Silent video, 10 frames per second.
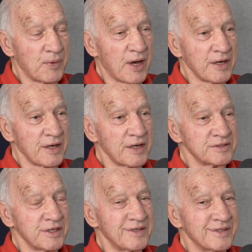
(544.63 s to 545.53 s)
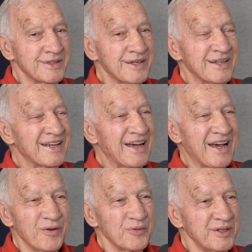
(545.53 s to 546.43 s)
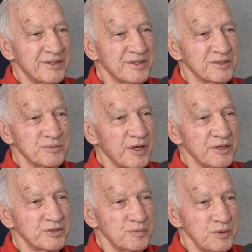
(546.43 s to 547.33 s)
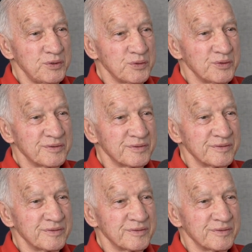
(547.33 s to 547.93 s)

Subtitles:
body, and I said, I don't think this is what I should be doing,